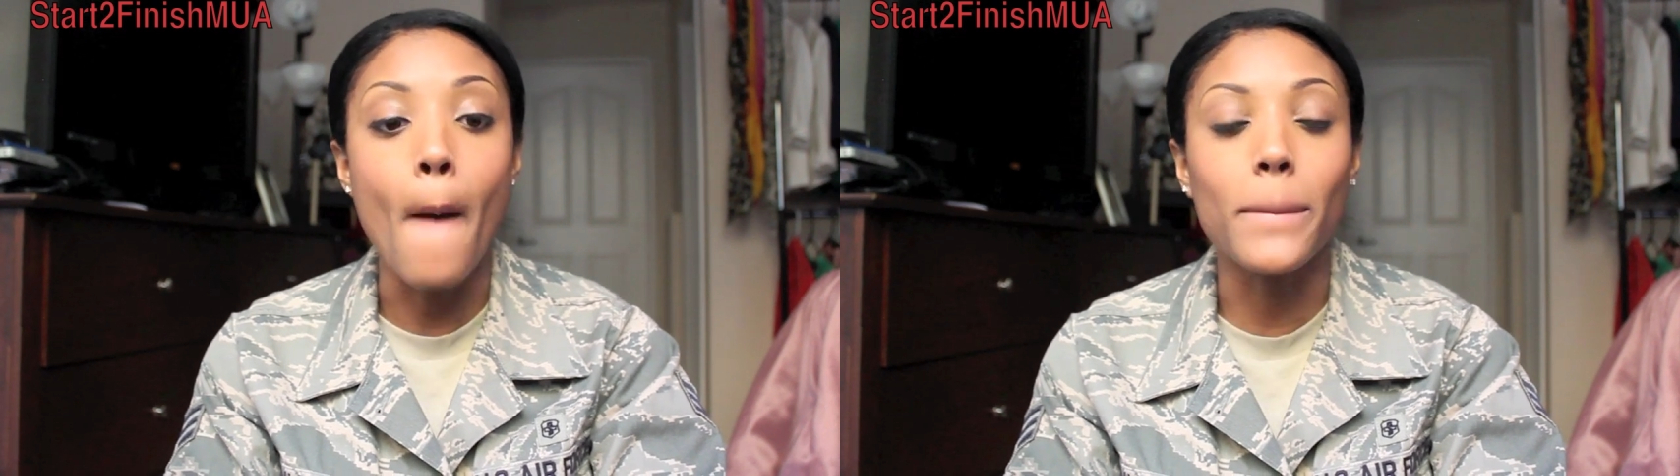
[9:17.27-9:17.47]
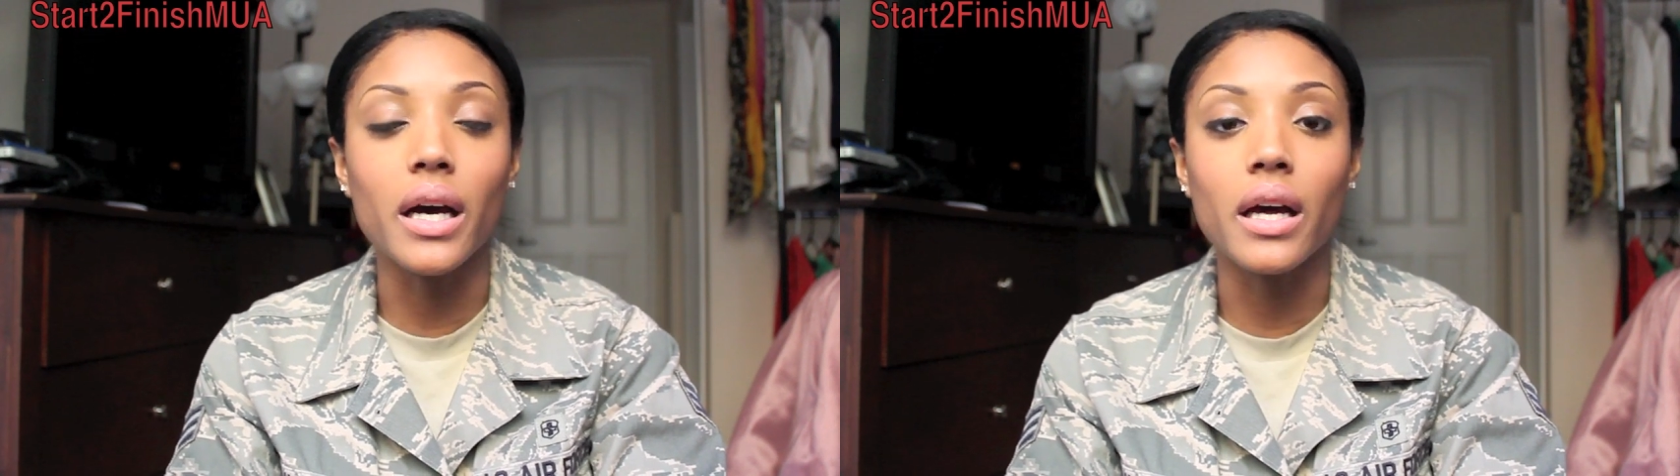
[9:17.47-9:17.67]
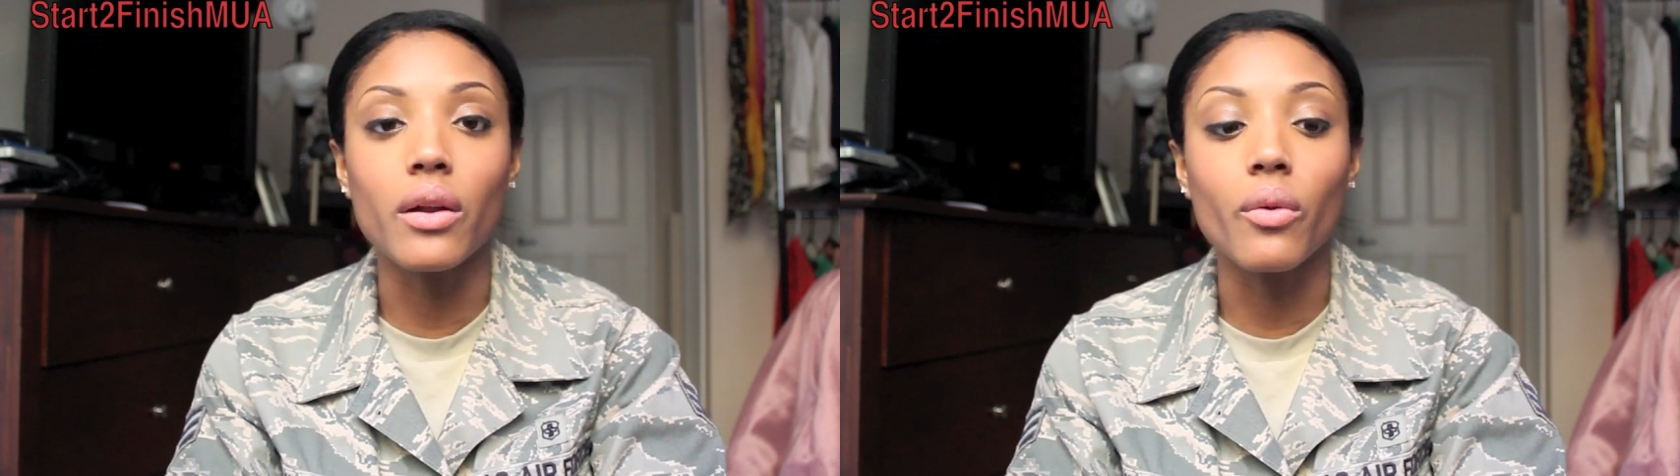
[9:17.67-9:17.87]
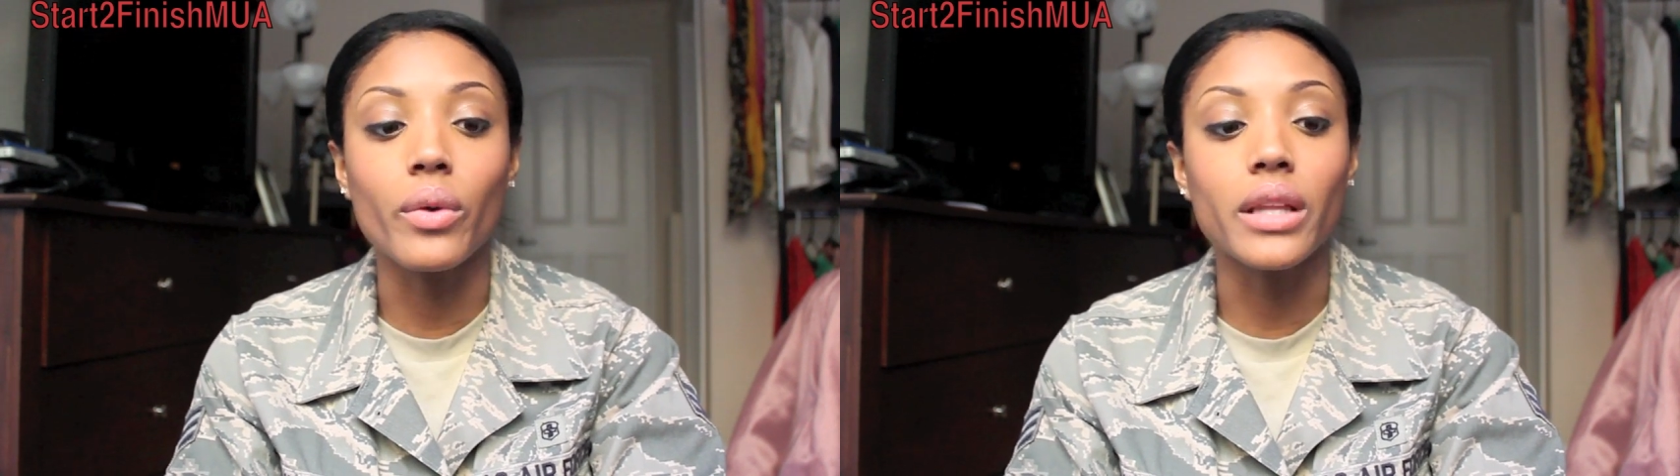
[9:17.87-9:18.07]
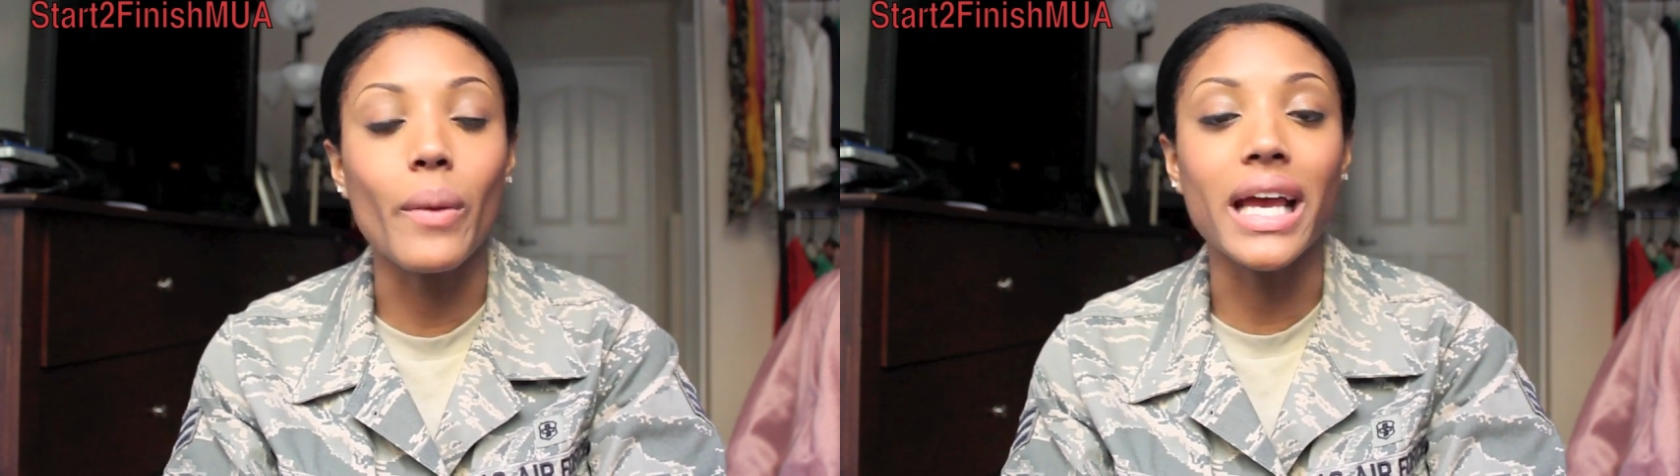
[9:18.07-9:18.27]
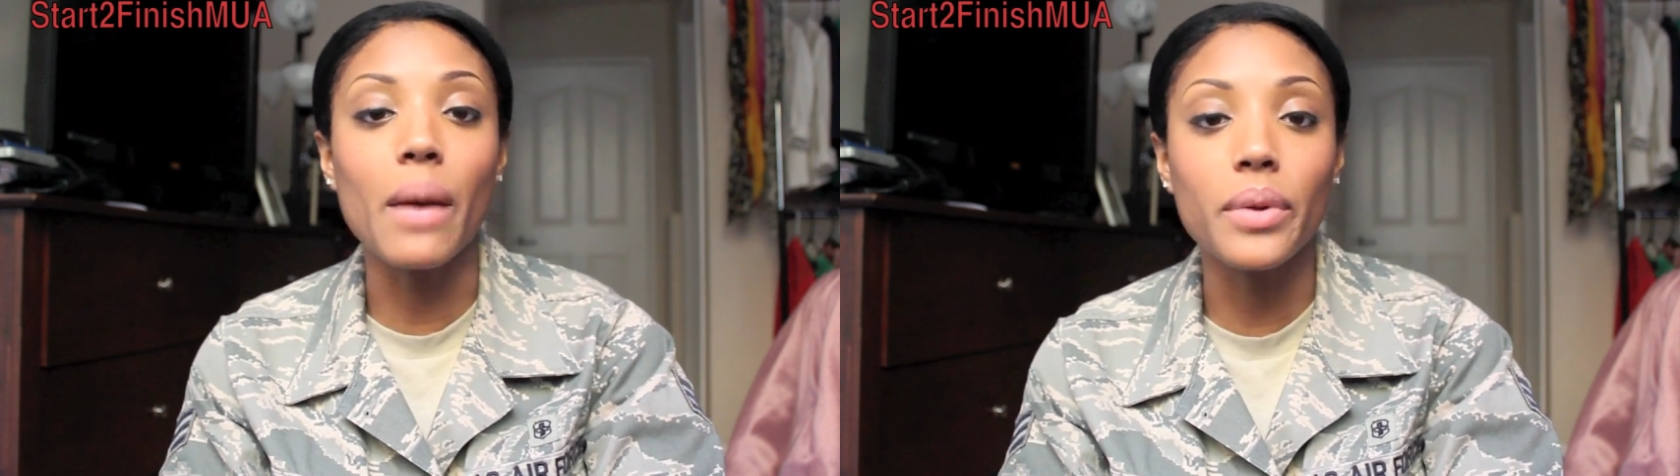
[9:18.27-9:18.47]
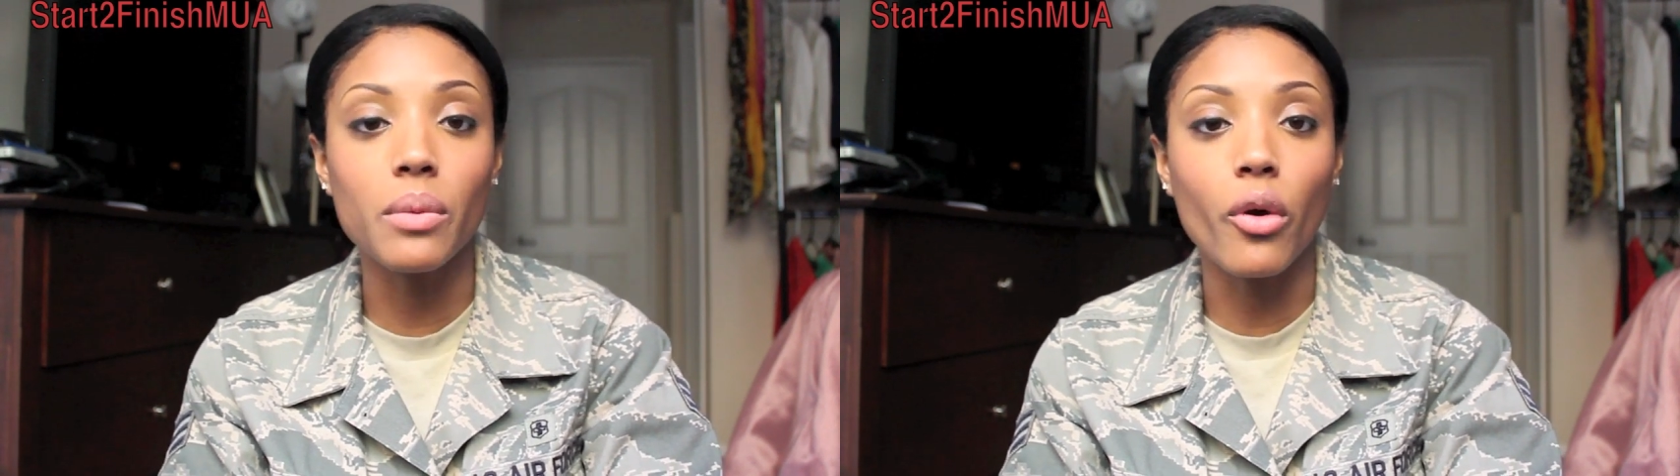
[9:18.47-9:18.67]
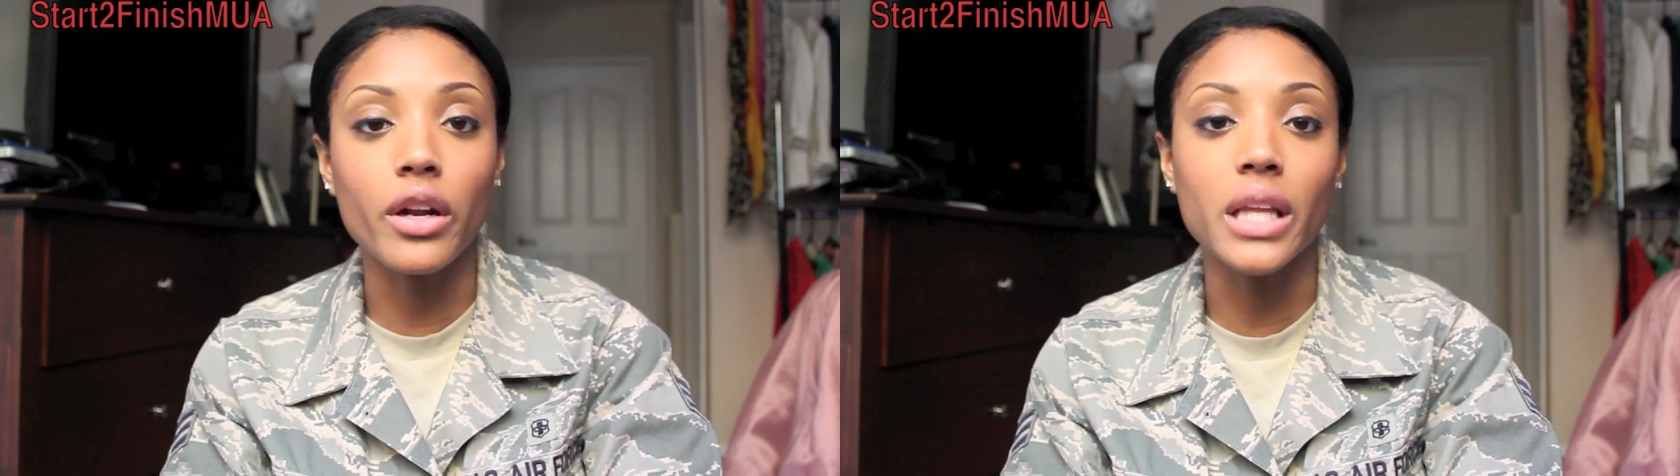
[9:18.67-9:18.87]
But when they wake up in the
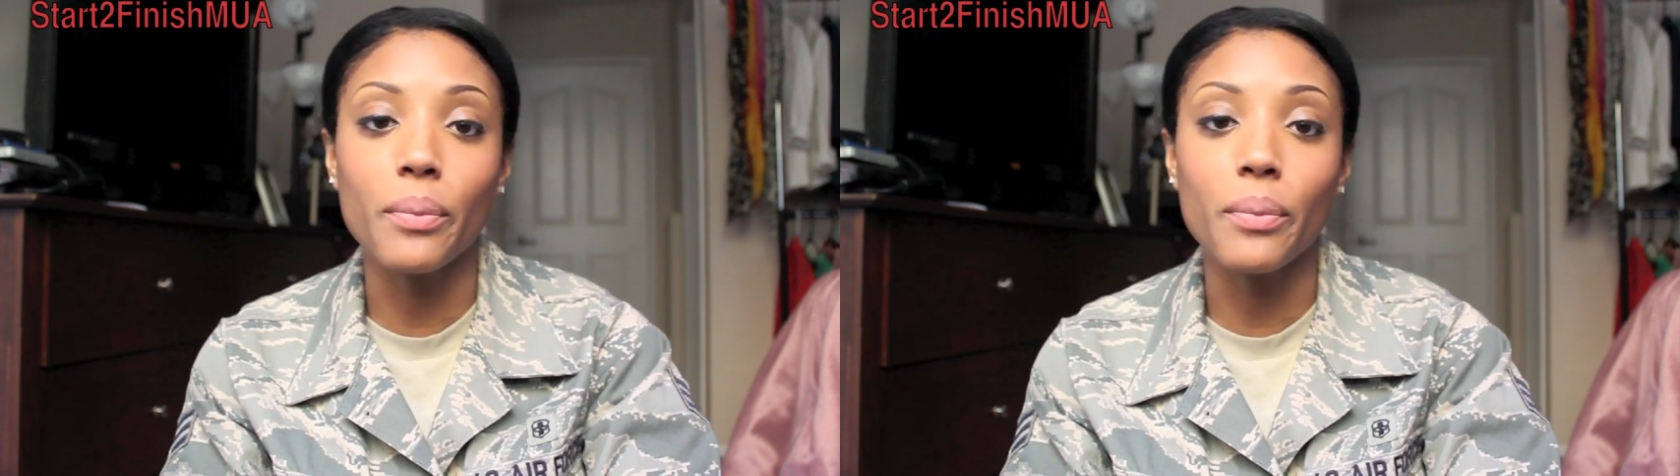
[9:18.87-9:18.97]
morning,